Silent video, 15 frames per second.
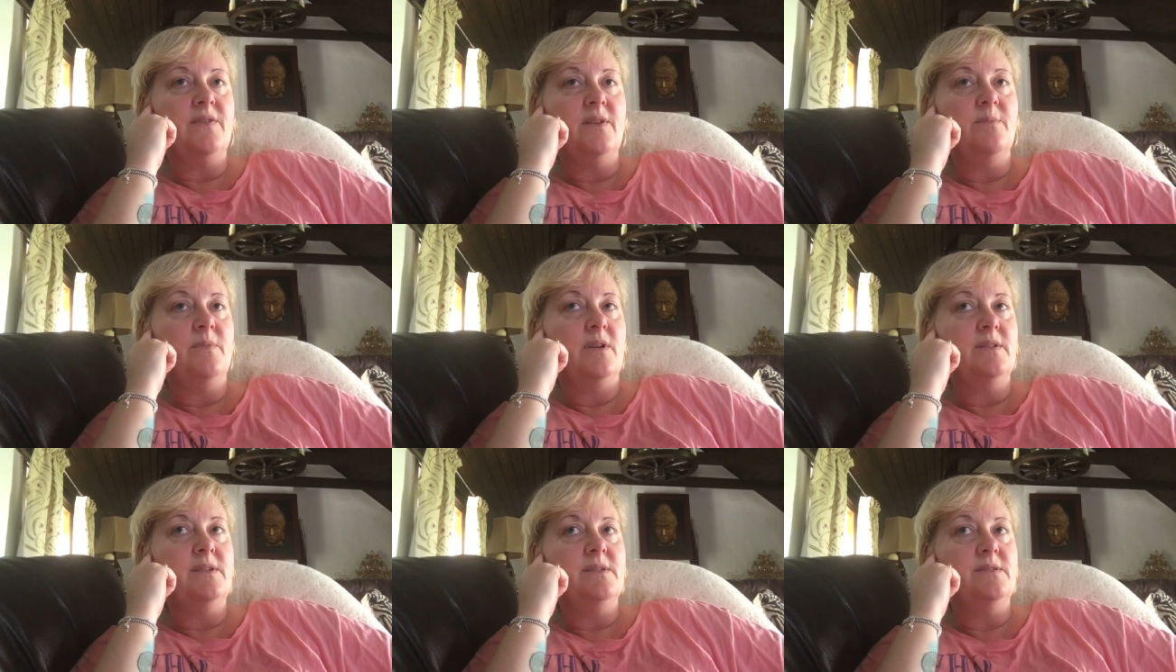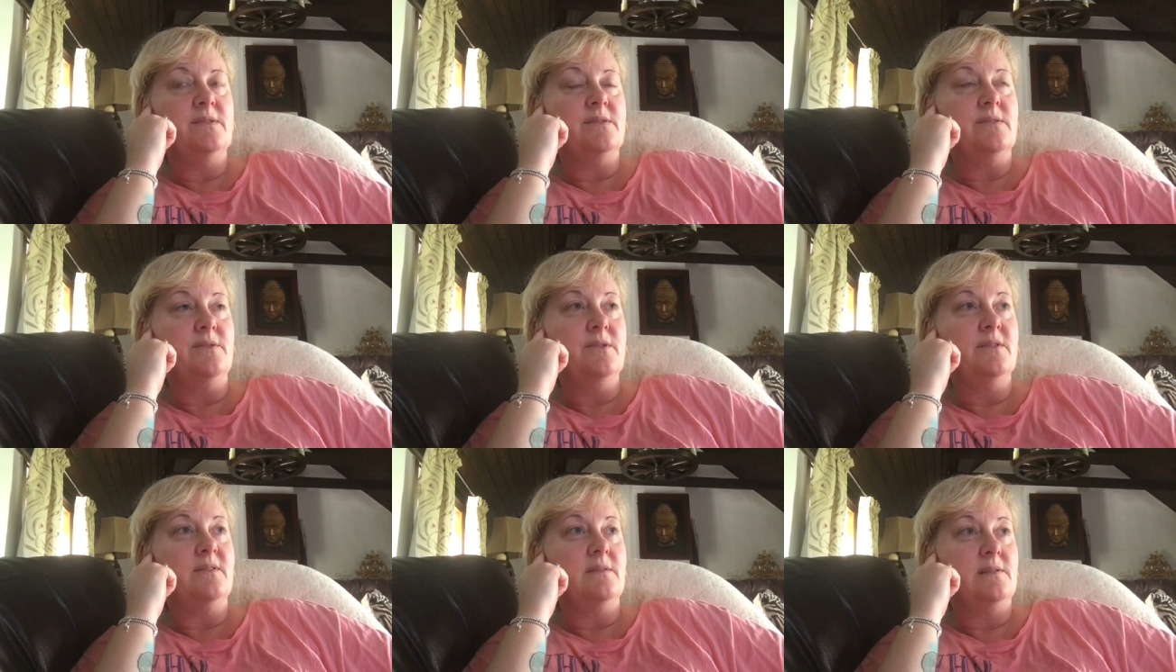And I'm like, this is
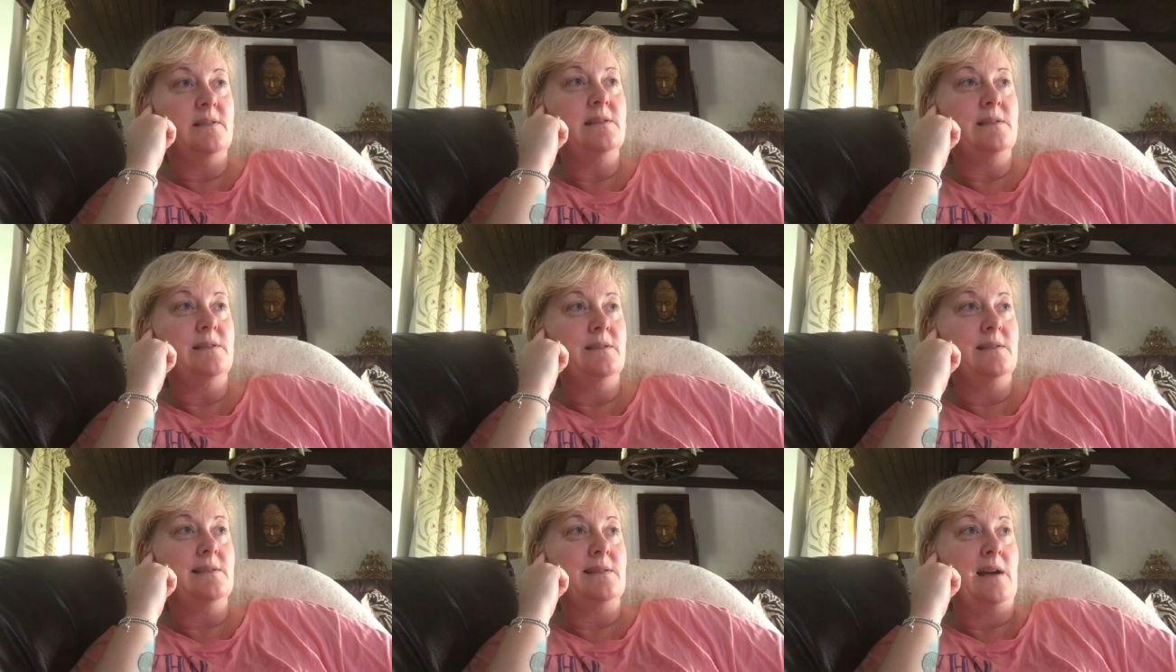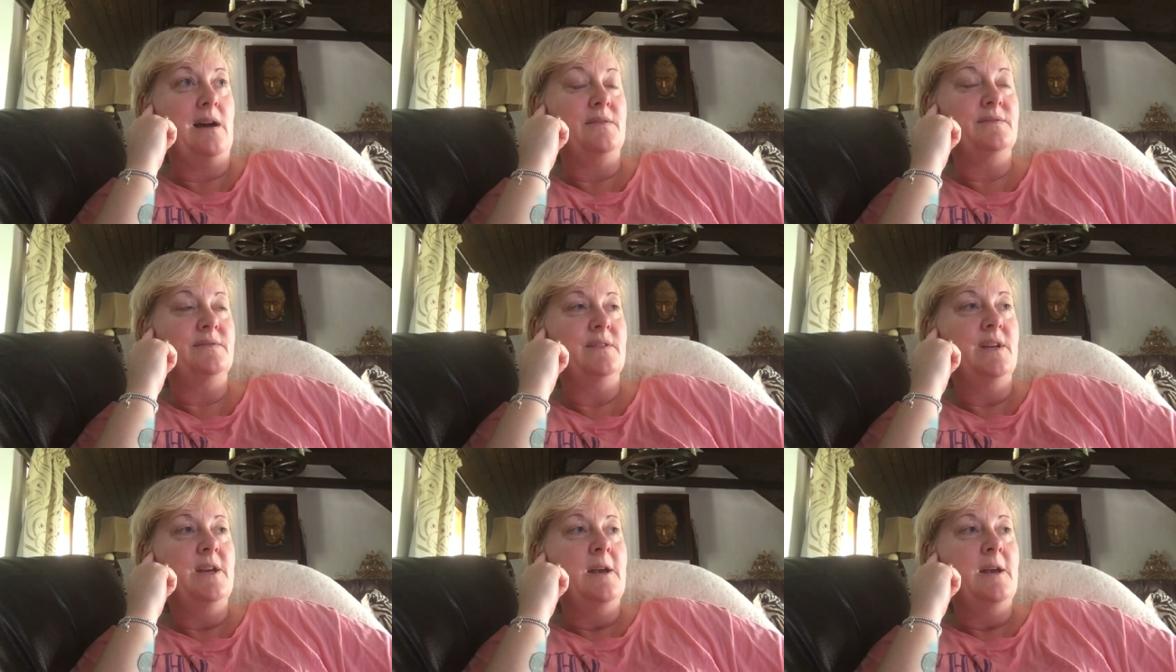good stuff.